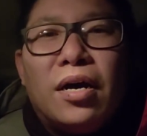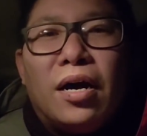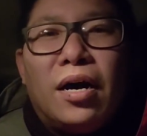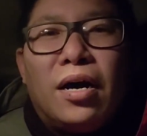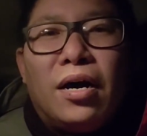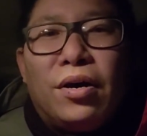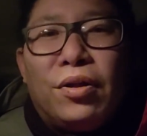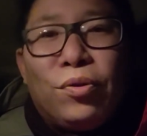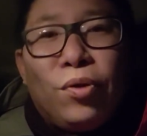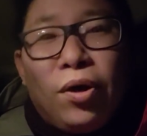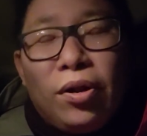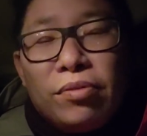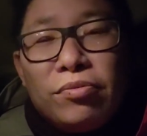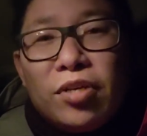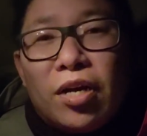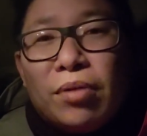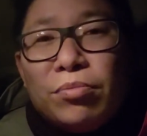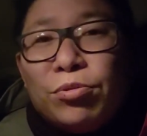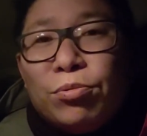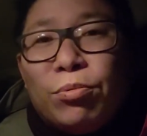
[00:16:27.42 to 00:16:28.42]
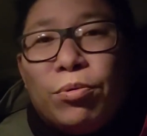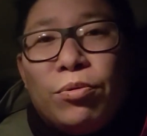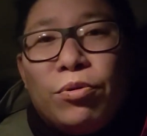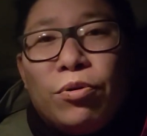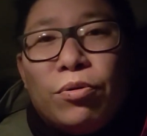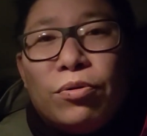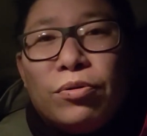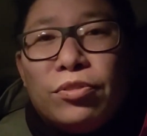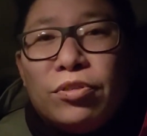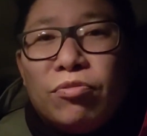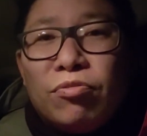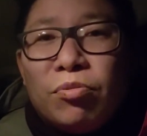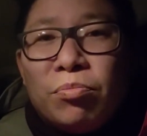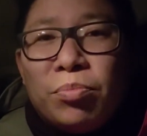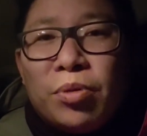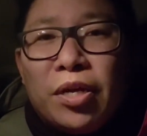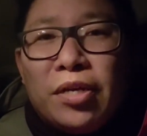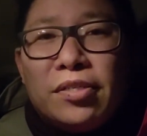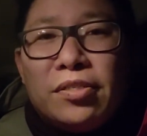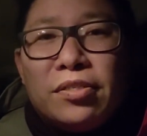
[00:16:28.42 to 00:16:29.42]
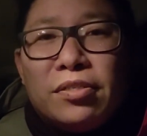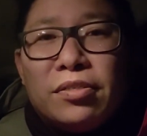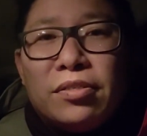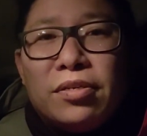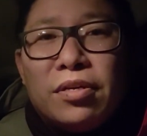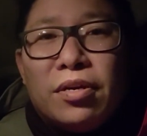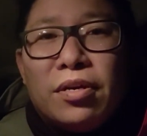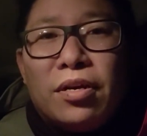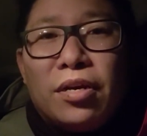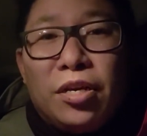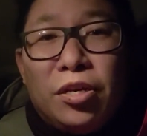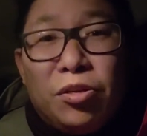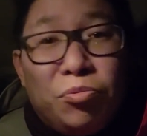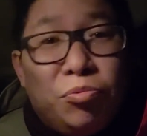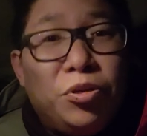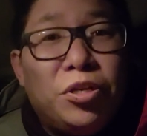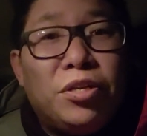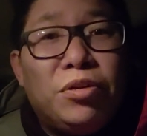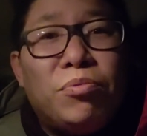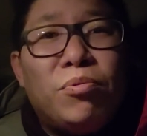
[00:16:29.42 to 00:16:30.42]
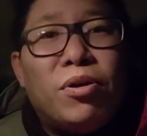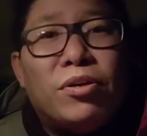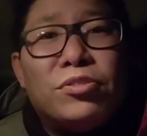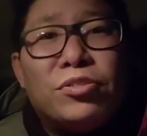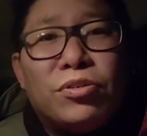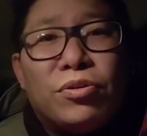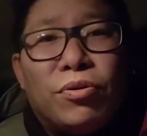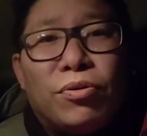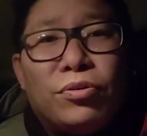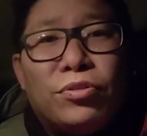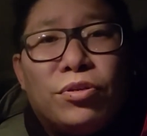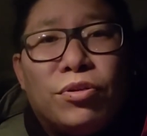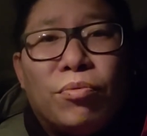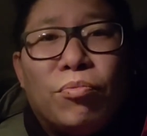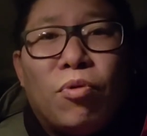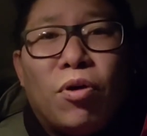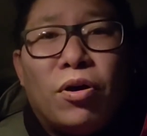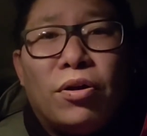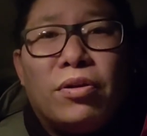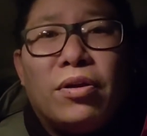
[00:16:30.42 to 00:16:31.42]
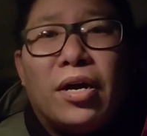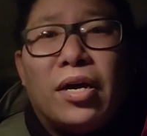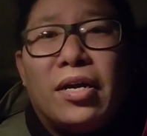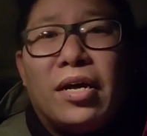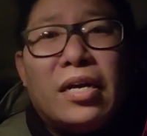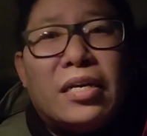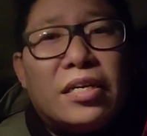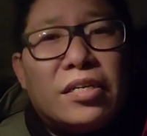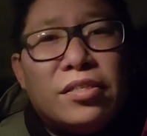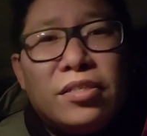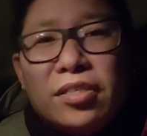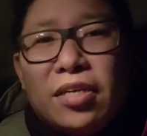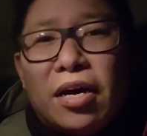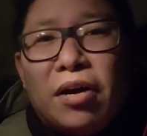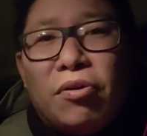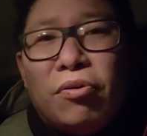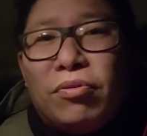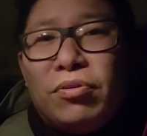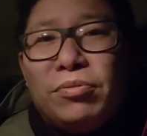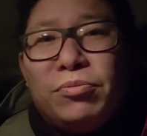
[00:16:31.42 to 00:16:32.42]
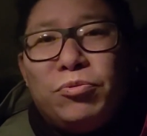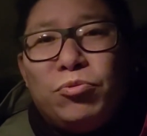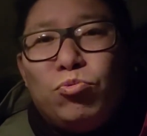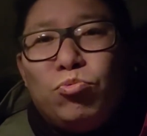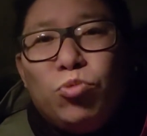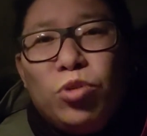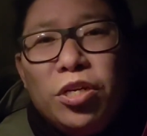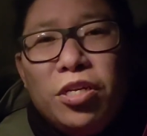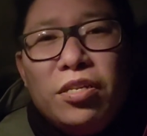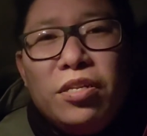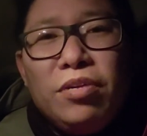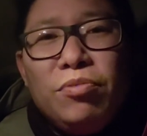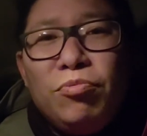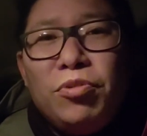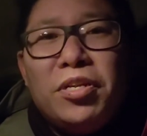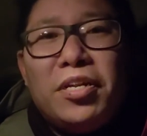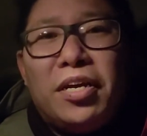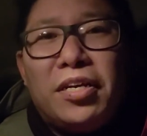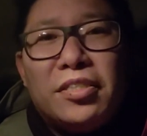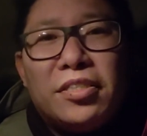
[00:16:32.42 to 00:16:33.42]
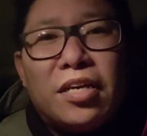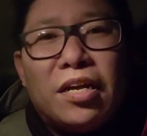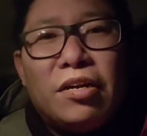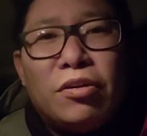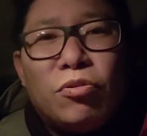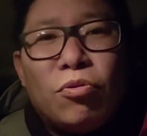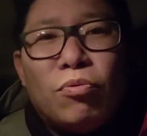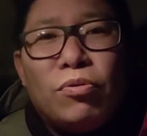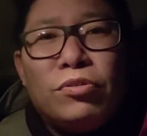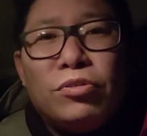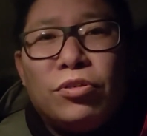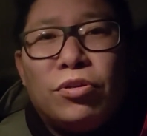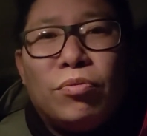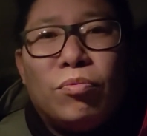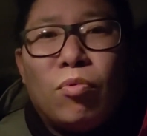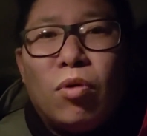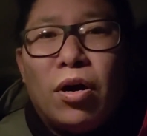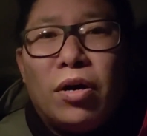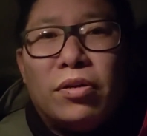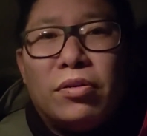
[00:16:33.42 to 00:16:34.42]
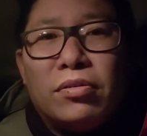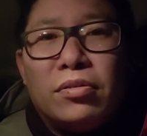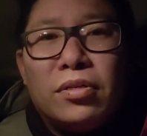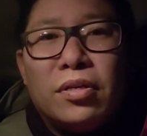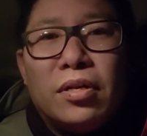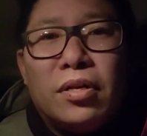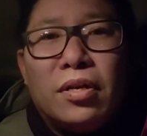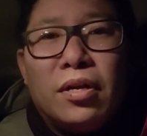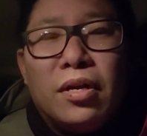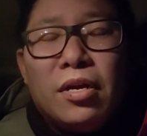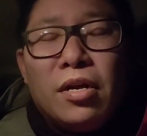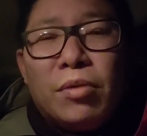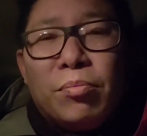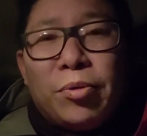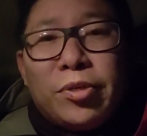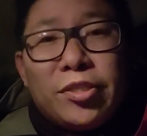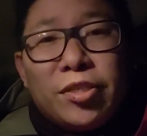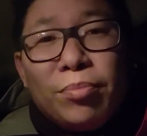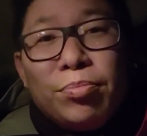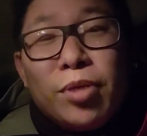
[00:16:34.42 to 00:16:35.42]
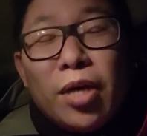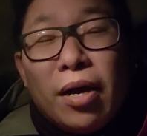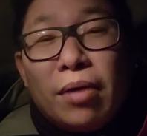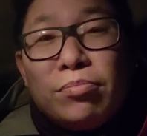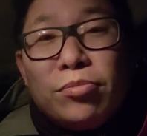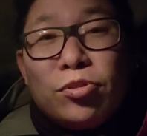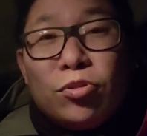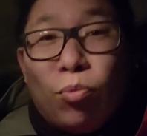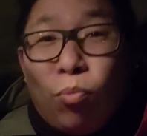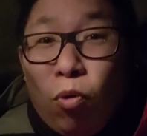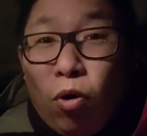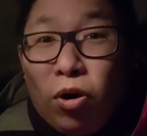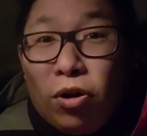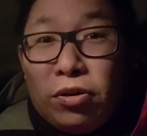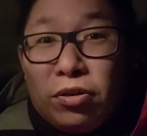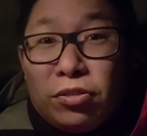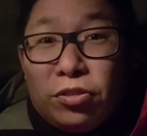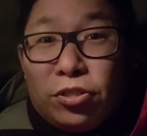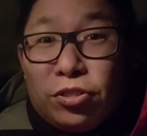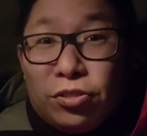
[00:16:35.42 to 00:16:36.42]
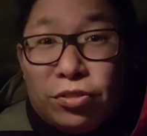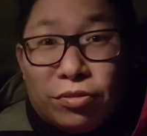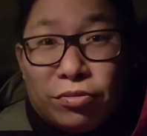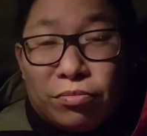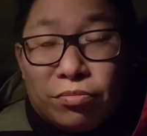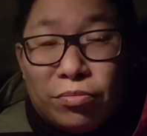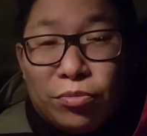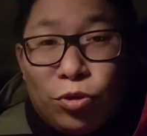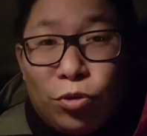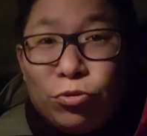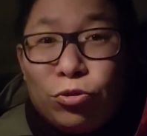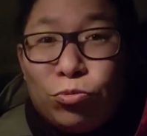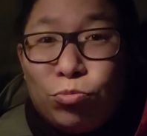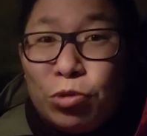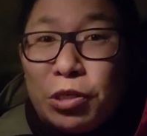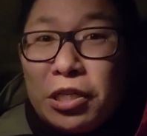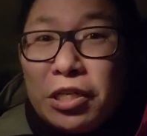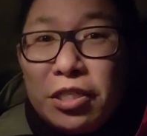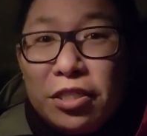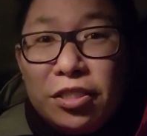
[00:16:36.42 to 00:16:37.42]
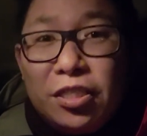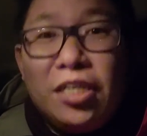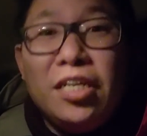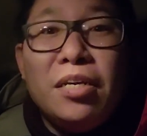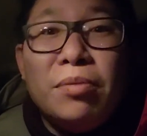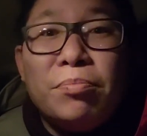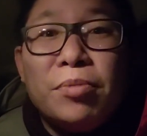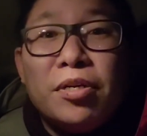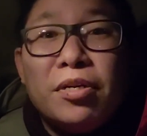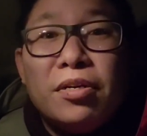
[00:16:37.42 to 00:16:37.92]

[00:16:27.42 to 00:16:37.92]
Uh, a lot of times when we go to different places, he really wants to go to the water. I, I can tell he was really, really excited going to the water. But sometimes the water just looks really deep.